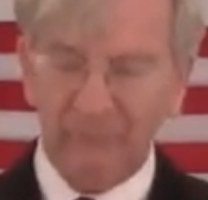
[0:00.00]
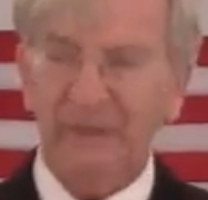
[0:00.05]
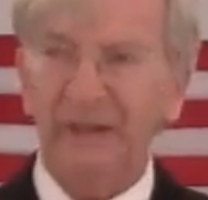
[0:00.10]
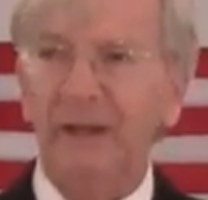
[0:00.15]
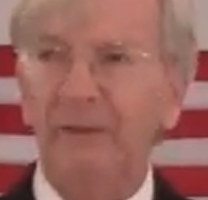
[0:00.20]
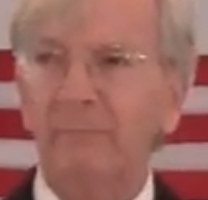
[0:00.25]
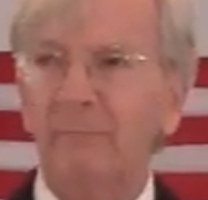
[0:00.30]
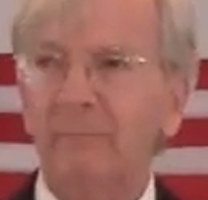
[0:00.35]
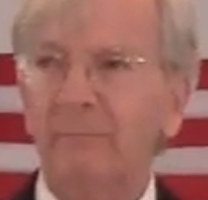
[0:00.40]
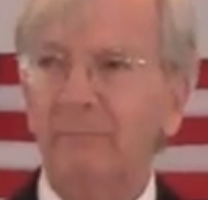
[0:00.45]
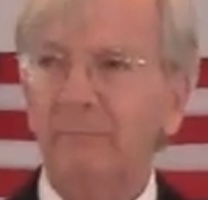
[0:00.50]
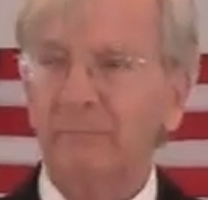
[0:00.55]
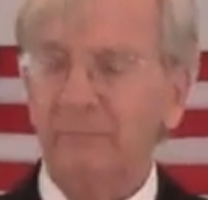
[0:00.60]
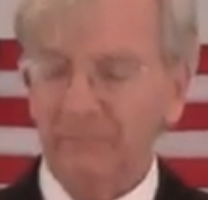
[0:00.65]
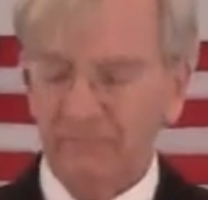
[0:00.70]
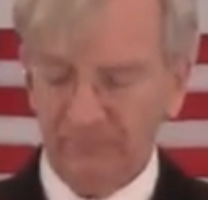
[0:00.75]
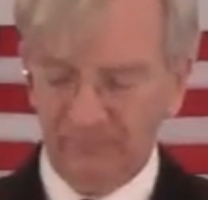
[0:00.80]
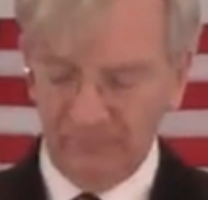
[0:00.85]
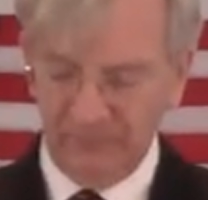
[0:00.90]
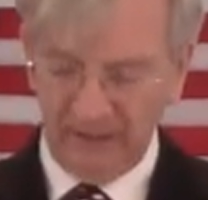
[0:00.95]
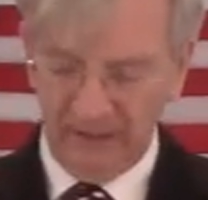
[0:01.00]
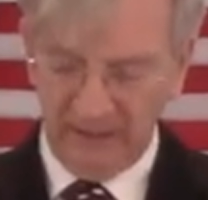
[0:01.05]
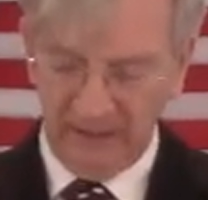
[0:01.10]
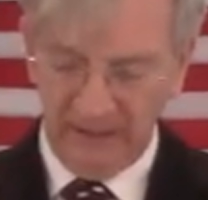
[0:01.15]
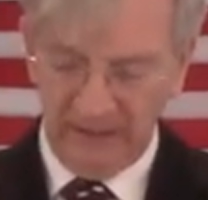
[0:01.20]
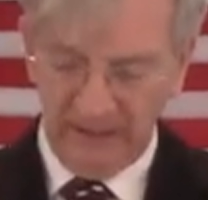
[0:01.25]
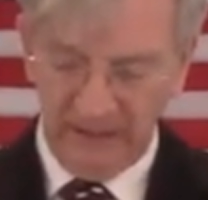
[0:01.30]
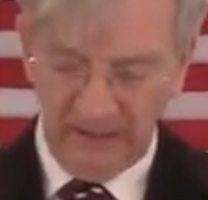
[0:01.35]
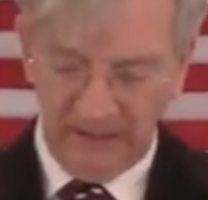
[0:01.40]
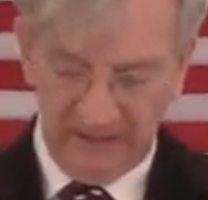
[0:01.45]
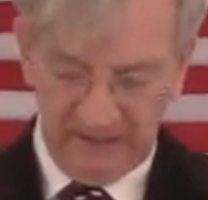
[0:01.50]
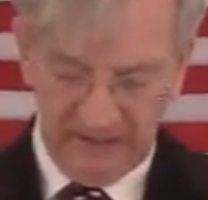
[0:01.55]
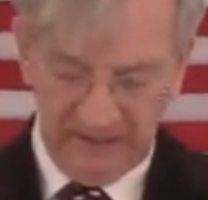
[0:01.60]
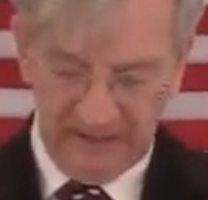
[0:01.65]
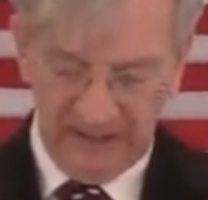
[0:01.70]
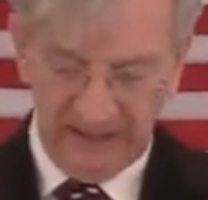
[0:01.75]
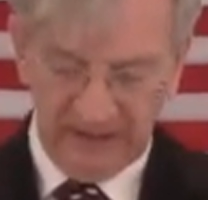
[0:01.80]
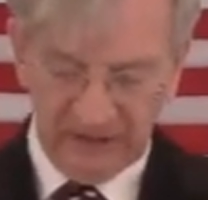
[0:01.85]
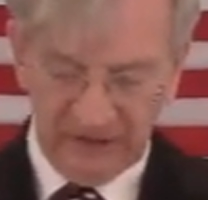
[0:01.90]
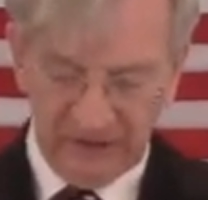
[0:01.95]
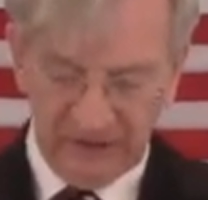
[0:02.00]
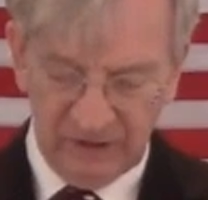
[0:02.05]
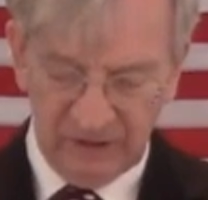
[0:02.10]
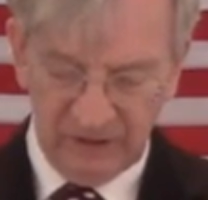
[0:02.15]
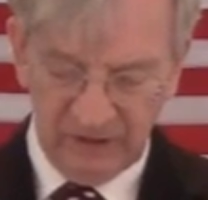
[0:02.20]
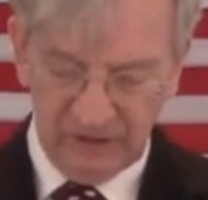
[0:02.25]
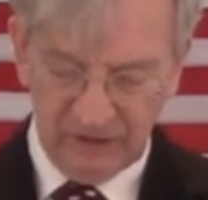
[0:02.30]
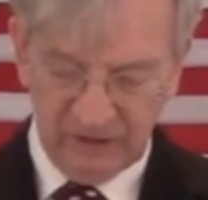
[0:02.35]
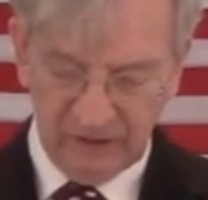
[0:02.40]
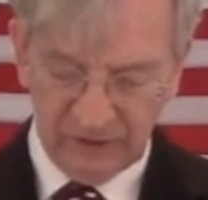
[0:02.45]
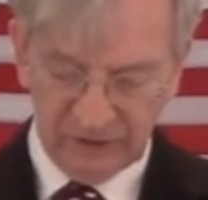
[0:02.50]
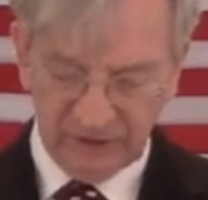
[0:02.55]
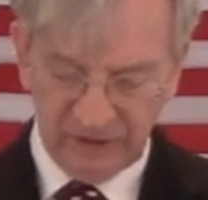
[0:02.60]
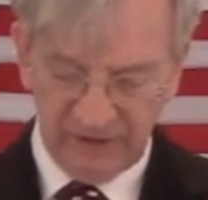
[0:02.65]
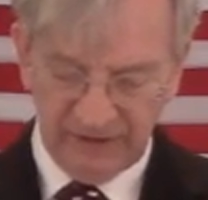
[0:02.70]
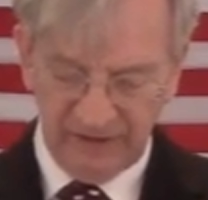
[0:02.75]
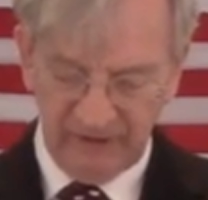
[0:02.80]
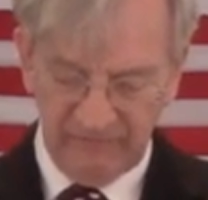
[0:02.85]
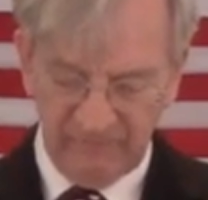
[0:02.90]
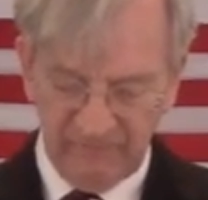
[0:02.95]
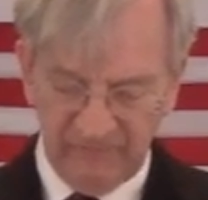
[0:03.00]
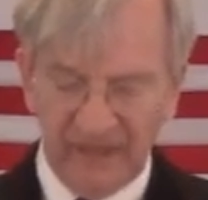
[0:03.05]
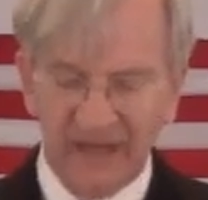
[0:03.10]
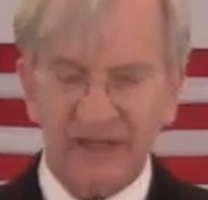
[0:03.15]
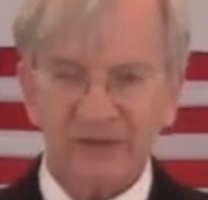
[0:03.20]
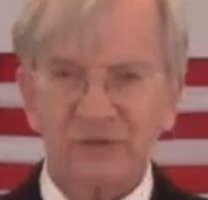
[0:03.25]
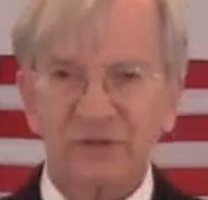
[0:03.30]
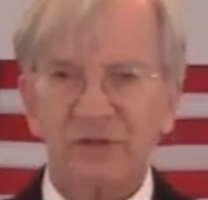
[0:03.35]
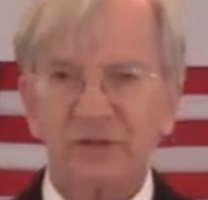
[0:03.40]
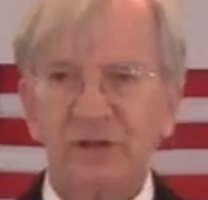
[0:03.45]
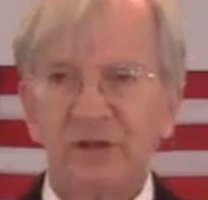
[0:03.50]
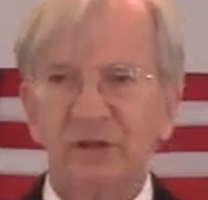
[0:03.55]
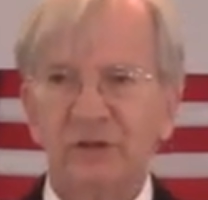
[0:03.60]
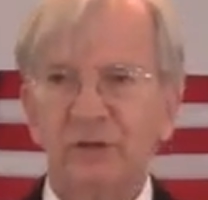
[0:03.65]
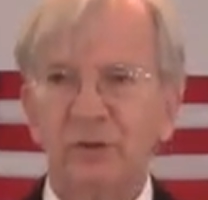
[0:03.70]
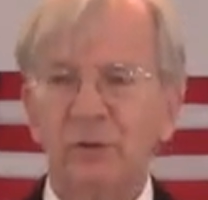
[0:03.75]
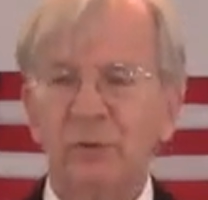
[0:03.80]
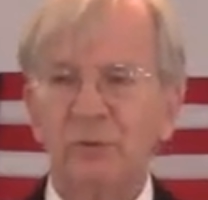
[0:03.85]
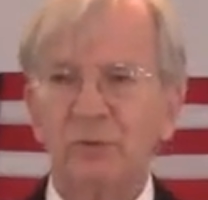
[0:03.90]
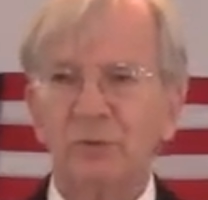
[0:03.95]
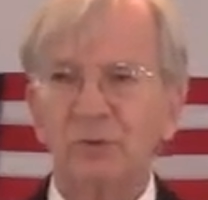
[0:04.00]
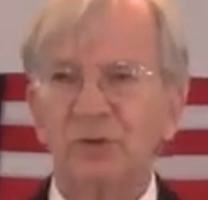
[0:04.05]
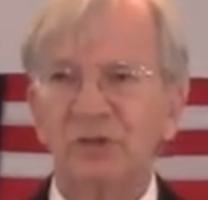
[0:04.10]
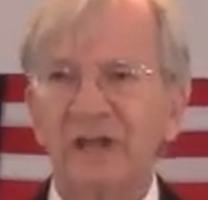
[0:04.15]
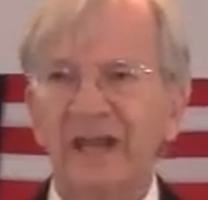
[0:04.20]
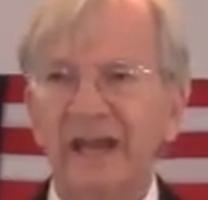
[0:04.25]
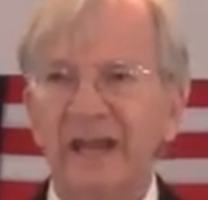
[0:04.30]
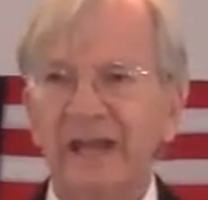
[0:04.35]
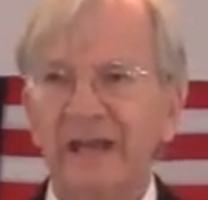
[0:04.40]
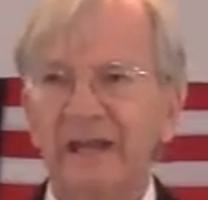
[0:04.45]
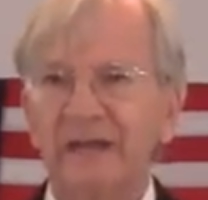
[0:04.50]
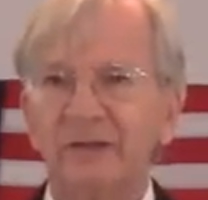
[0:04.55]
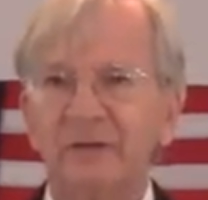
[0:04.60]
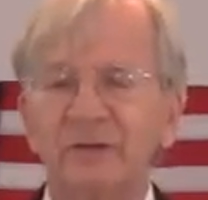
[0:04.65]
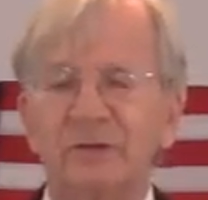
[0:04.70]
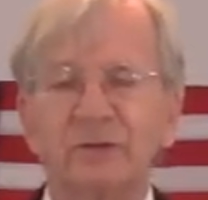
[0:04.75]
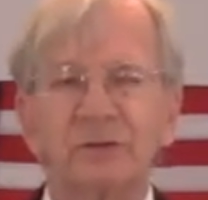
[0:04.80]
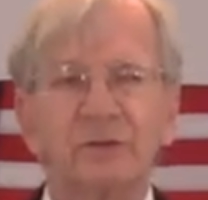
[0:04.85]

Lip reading: them, and then shall they fast in those days."